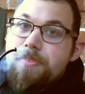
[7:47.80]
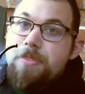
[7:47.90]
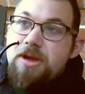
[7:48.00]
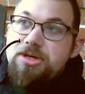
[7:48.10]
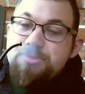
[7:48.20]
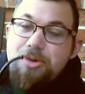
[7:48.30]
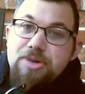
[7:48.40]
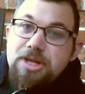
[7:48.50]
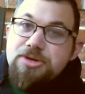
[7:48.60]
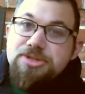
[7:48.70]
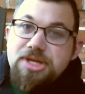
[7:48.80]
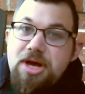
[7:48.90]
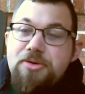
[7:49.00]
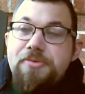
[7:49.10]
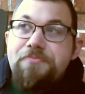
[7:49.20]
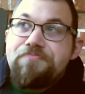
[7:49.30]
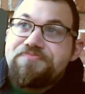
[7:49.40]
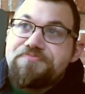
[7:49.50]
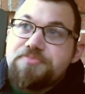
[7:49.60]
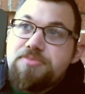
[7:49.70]
Smoke it a little slow,
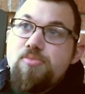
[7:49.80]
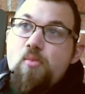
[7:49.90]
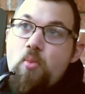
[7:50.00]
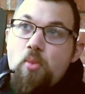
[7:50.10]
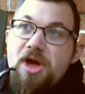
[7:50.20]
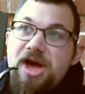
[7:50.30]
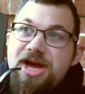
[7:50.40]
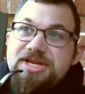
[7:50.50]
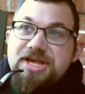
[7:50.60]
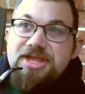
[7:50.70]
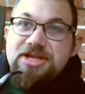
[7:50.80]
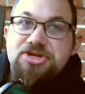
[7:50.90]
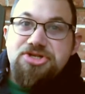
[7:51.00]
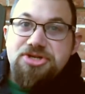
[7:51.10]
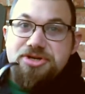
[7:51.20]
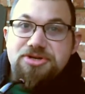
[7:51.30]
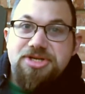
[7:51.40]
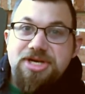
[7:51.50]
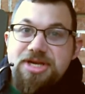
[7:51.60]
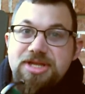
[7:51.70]
as I think the sugars
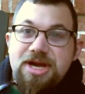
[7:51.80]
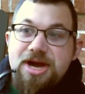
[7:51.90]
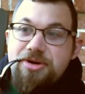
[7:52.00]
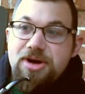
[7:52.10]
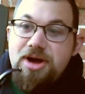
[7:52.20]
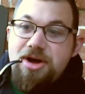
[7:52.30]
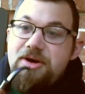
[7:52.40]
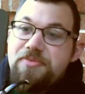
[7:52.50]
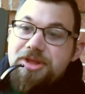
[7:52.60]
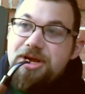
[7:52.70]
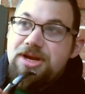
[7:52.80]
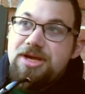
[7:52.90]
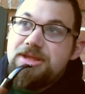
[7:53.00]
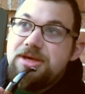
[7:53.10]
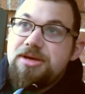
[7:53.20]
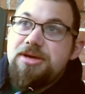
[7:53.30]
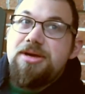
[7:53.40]
in the alcohol and in the